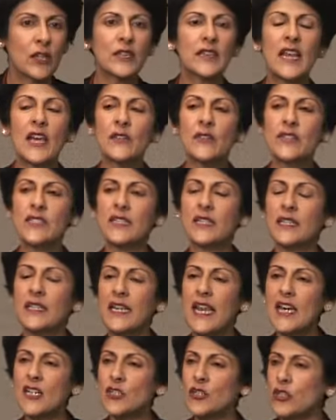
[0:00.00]
there is a
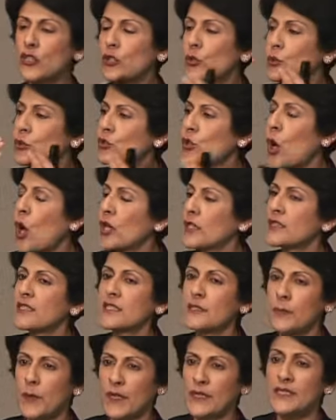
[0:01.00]
connection, you talk
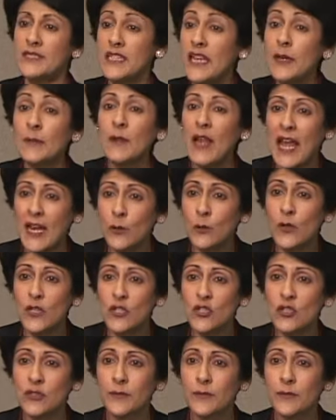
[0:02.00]
the same
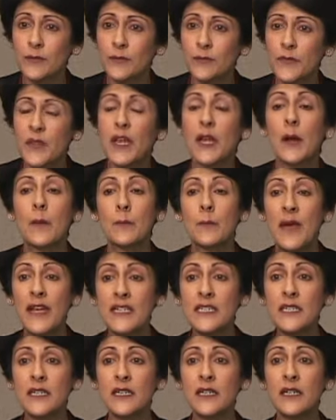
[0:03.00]
language.
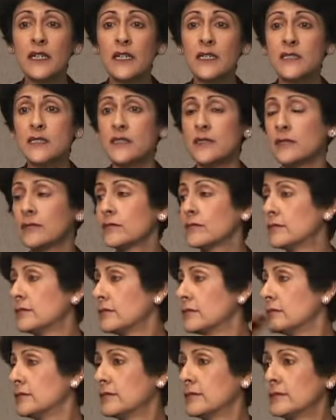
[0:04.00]
Mental illness,
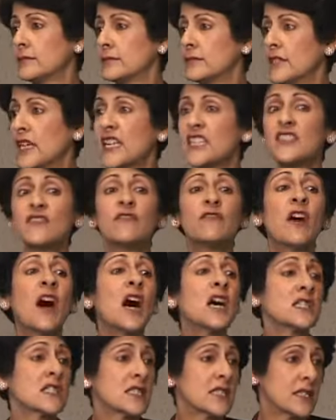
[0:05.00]
it's
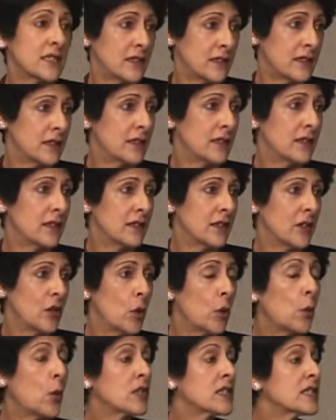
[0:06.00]
vast.
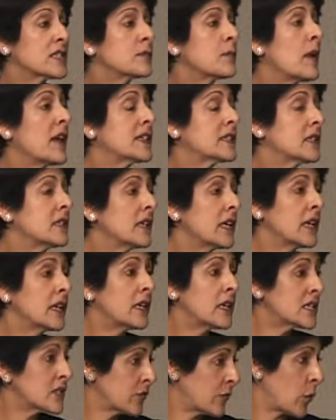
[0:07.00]
What is mental
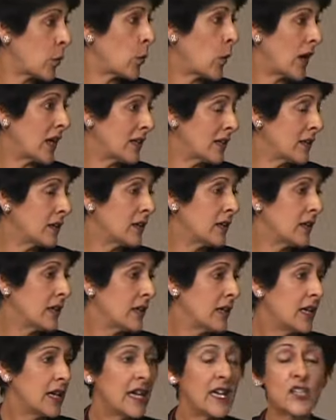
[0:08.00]
illness for one
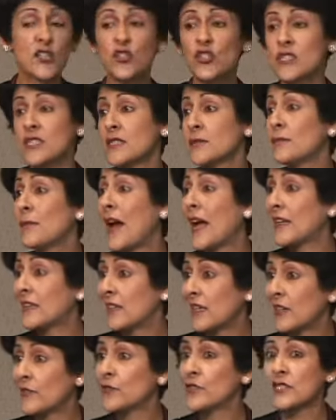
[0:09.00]
is just a bad
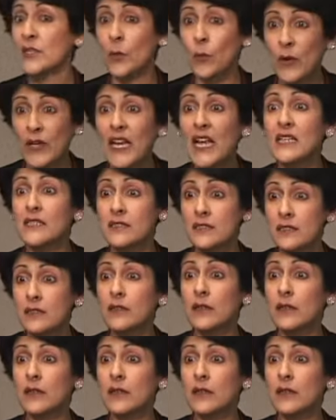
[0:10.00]
day for someone else.